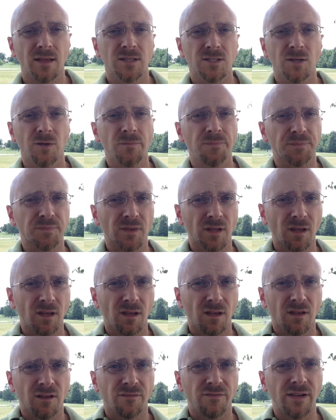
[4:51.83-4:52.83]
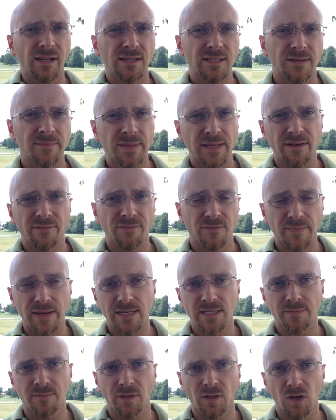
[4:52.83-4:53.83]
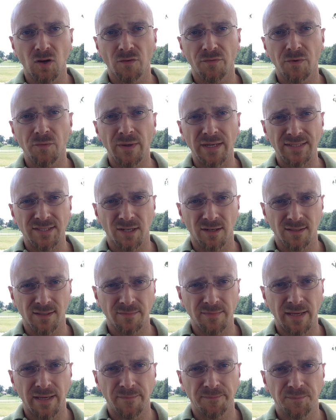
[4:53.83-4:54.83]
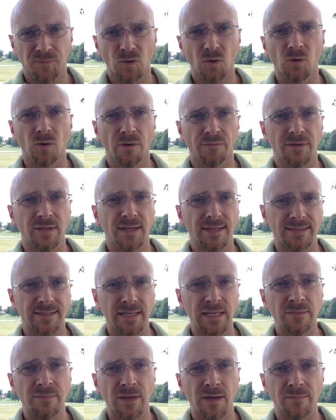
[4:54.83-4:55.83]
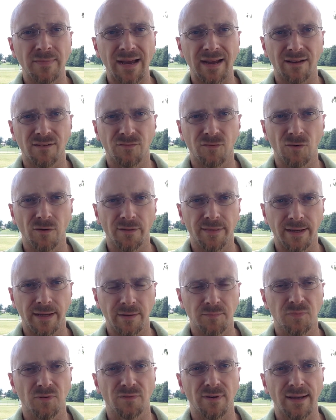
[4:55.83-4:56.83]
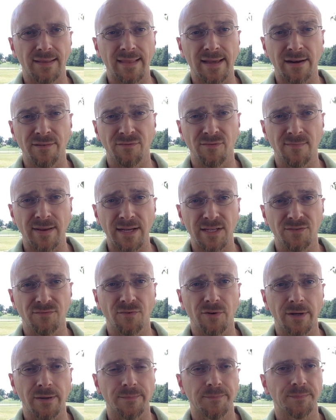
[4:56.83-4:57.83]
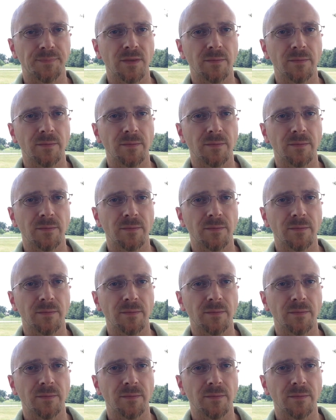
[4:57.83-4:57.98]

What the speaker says: So fill out some of the information below if you want to talk to me, or if you'd like to email back and forth, I can provide that information for you.